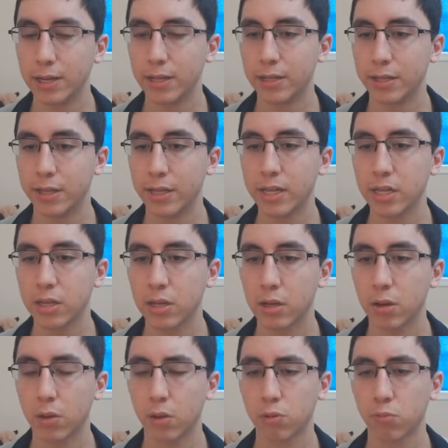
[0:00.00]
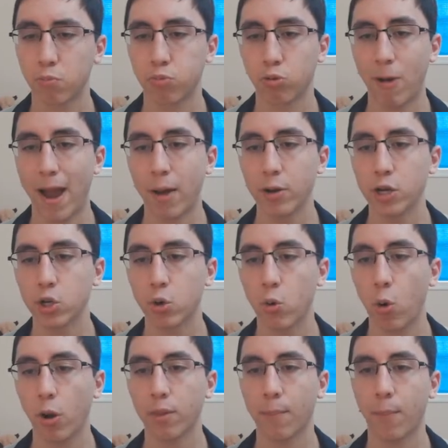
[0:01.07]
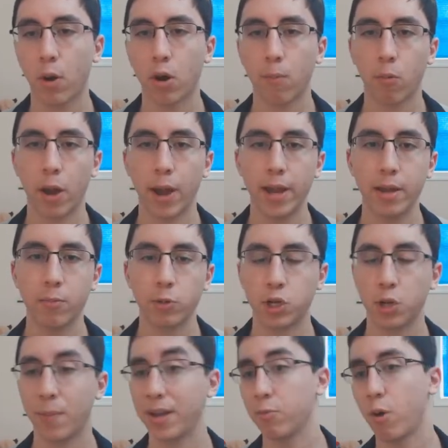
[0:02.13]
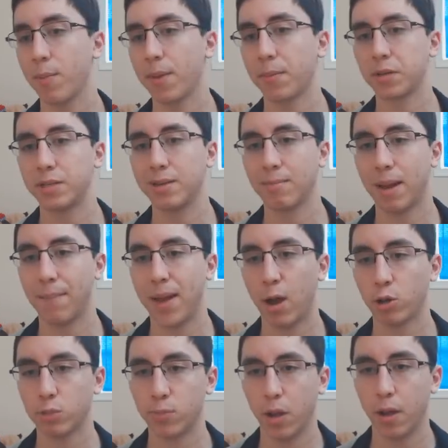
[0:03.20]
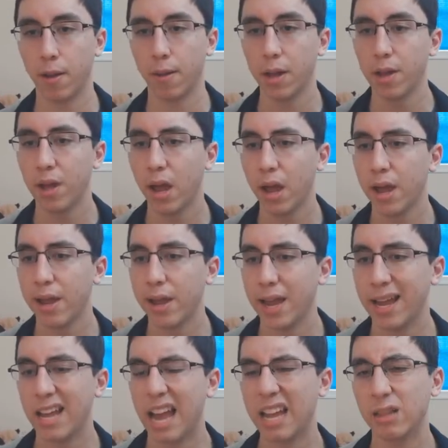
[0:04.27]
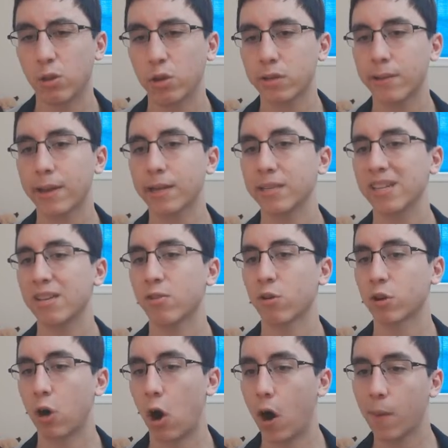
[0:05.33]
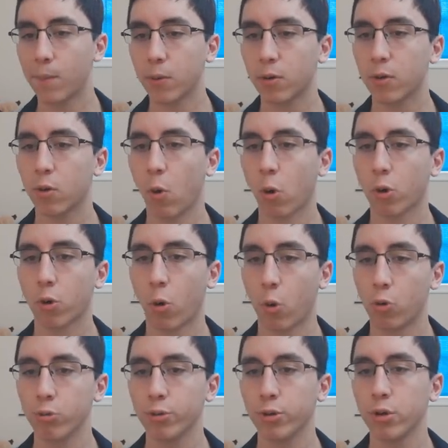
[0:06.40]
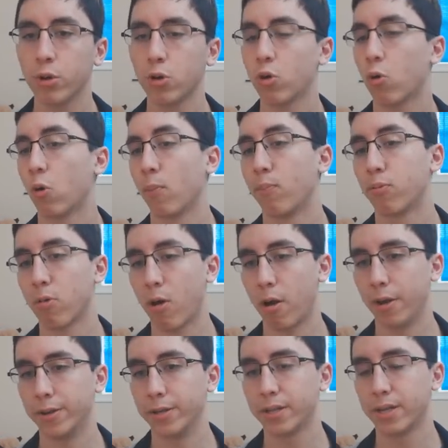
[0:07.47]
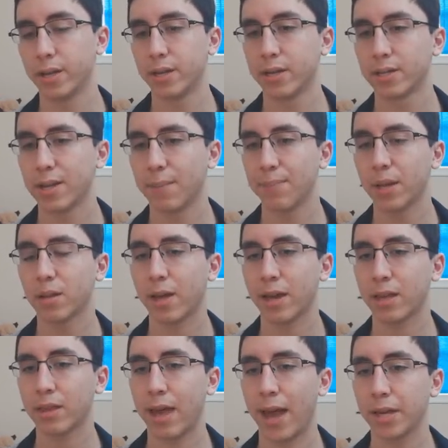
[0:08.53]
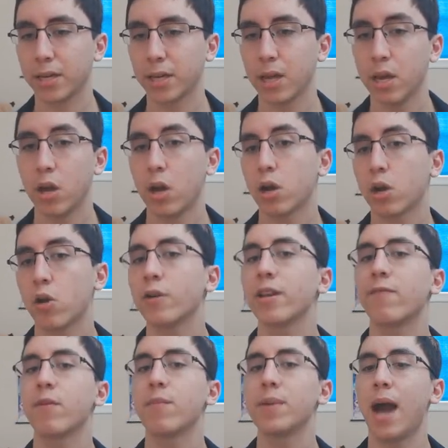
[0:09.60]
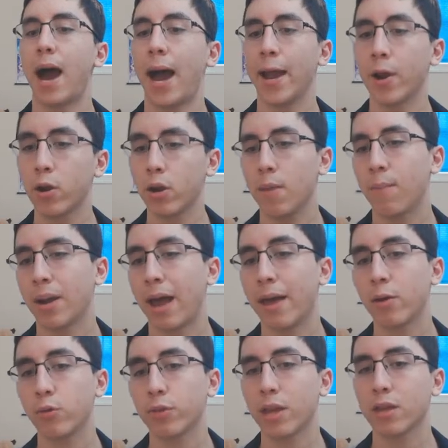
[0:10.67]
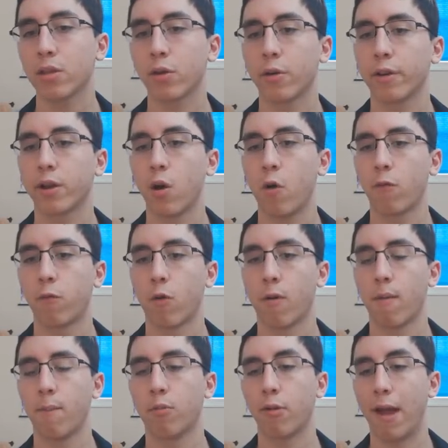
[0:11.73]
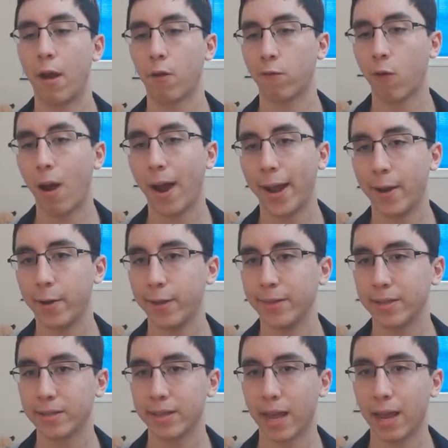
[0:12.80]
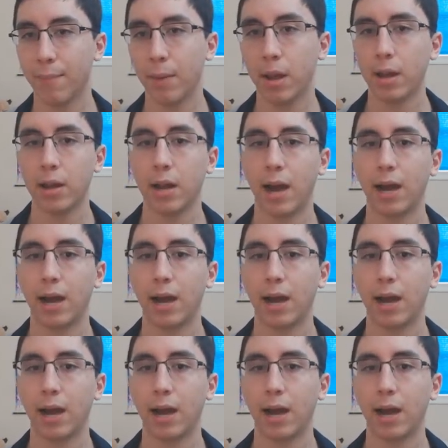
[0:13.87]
is this brownish ore at the bottom right, which you won't be able to see my mouse, but it looks like it's either copper or gold or bronze, something like that. Could even be iron, but I don't think they're going to go for brown for iron in this game.